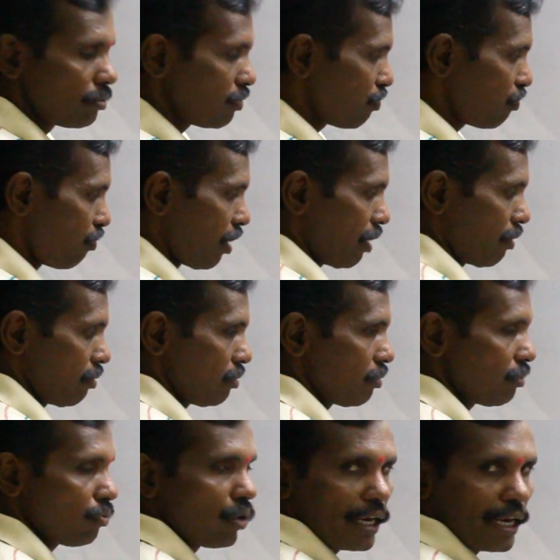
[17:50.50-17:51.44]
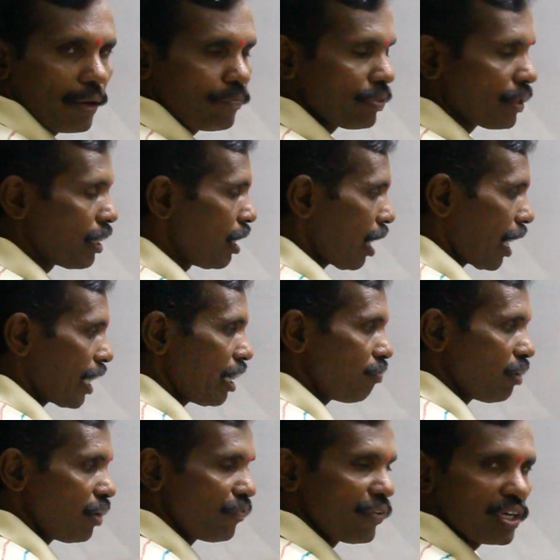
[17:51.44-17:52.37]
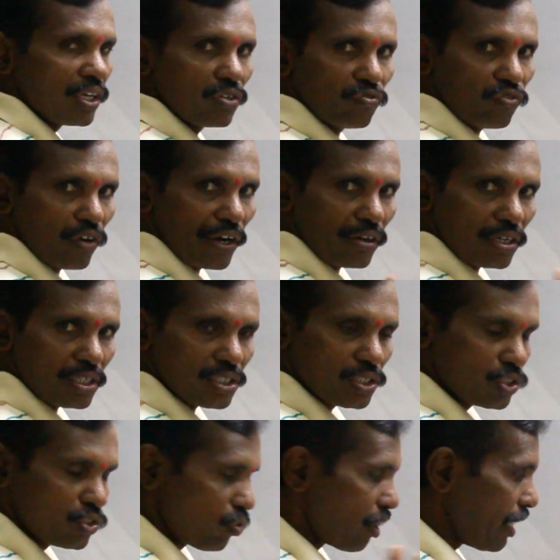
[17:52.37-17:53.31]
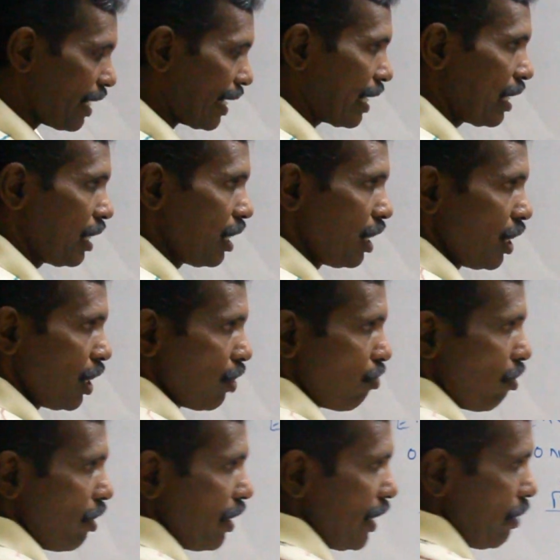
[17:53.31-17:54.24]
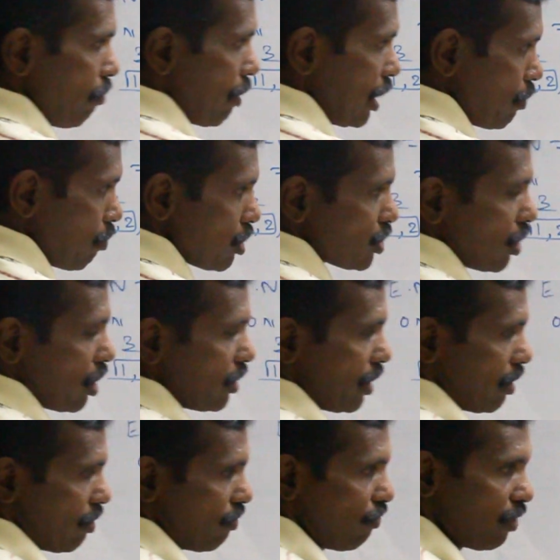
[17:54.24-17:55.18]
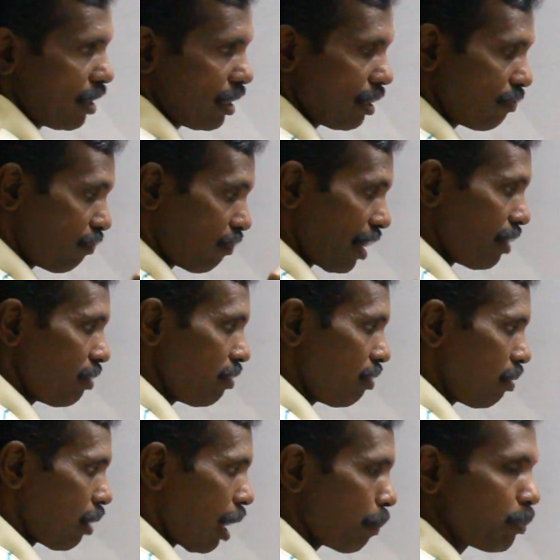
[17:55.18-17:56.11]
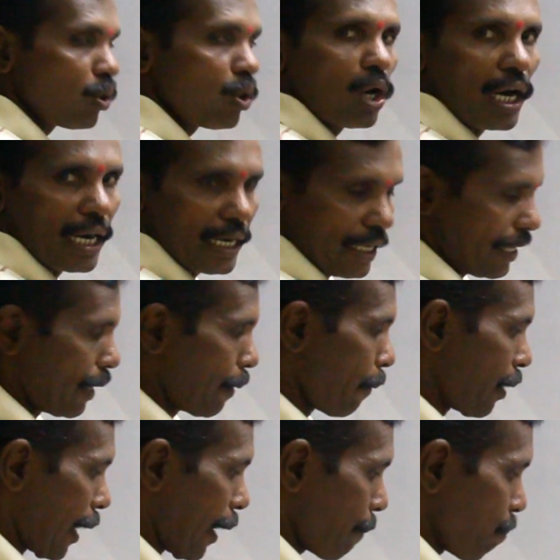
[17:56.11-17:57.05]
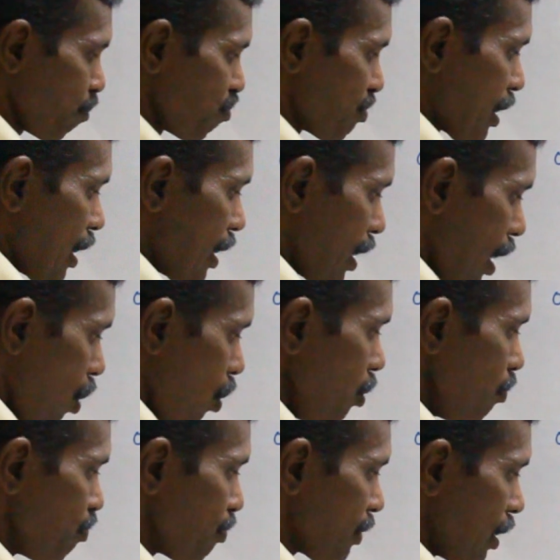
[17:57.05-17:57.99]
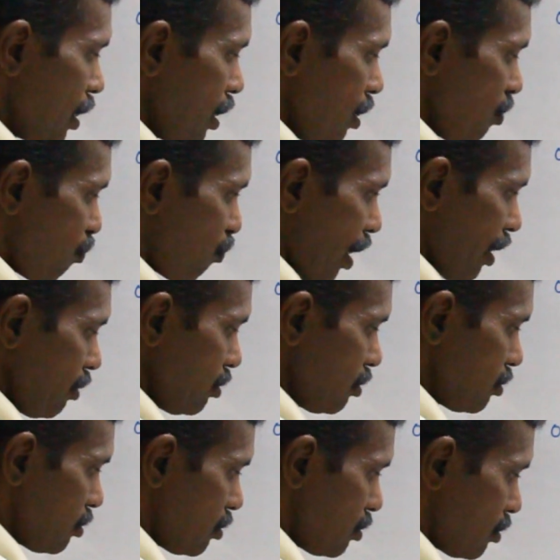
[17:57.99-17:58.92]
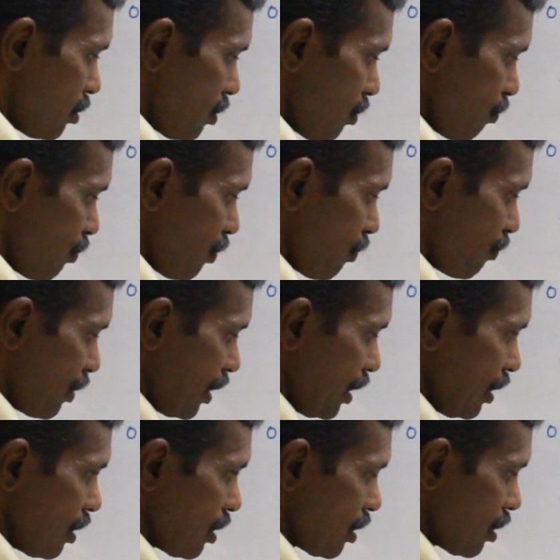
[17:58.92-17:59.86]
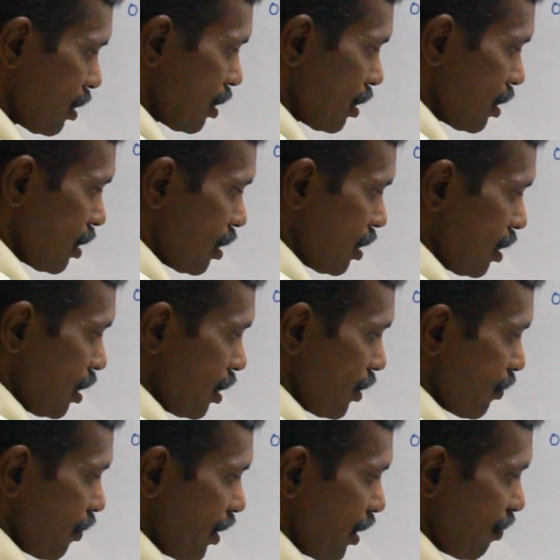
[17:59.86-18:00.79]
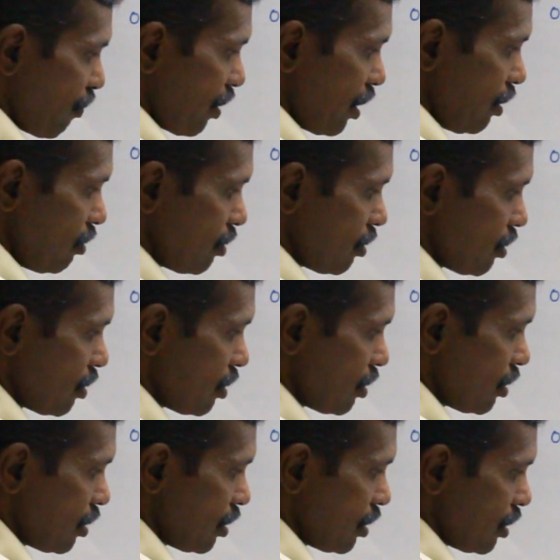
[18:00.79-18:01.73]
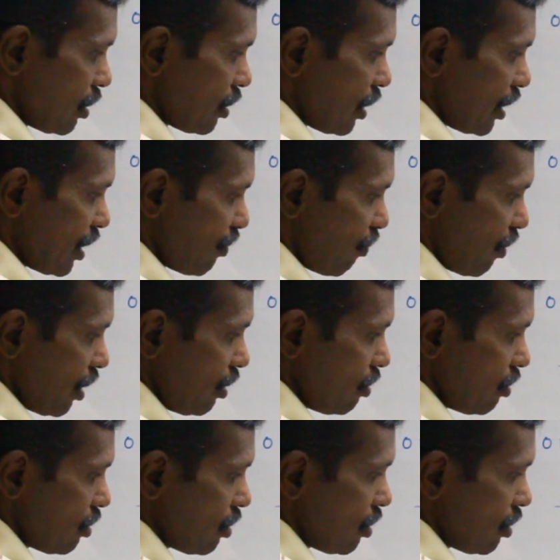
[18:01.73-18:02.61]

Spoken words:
5. Okay? 100 by 5 gives 20. 20 multiples are there for 5 up to 100. Okay. Now 5, 15, 25, 35